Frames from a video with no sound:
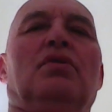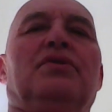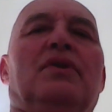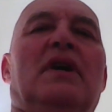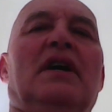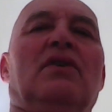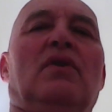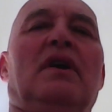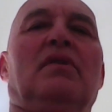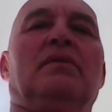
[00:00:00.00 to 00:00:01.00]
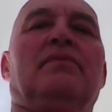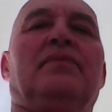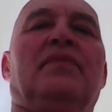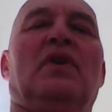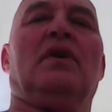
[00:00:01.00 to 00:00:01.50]
on the higher level.
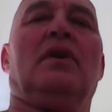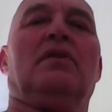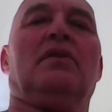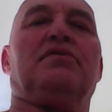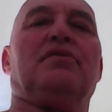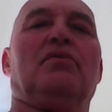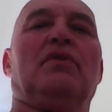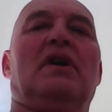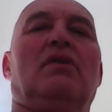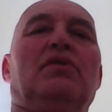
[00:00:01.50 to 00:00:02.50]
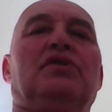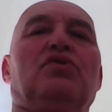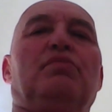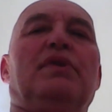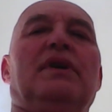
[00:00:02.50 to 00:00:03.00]
So now it
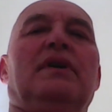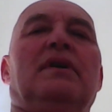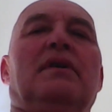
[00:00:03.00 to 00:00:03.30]
would be